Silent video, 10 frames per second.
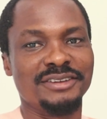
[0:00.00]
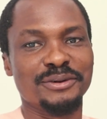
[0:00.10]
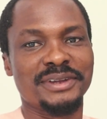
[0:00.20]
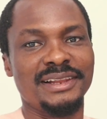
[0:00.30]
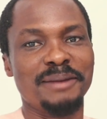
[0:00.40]
So,
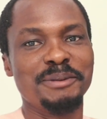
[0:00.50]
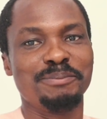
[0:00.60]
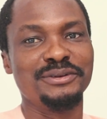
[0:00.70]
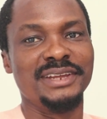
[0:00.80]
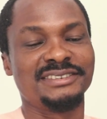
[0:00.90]
okay, let me
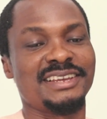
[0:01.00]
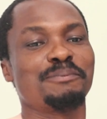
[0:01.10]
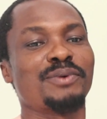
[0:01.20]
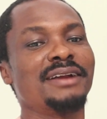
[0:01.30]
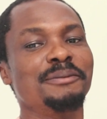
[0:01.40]
build a
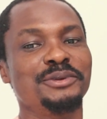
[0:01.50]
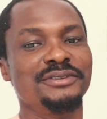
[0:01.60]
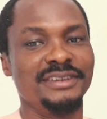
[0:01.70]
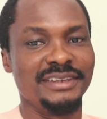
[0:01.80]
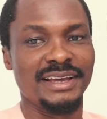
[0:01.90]
temporary
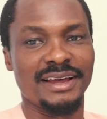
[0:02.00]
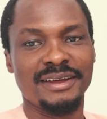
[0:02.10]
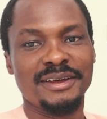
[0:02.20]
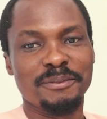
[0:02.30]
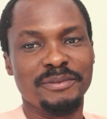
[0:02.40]
building here
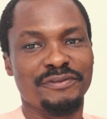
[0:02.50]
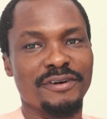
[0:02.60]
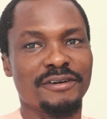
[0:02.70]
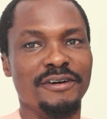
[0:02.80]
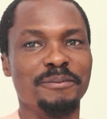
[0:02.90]

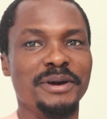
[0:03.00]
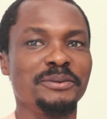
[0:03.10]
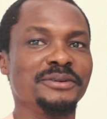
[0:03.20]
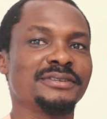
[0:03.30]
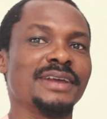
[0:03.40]
before government
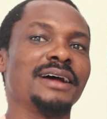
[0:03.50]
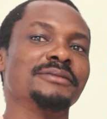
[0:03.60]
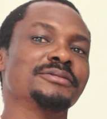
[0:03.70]
will start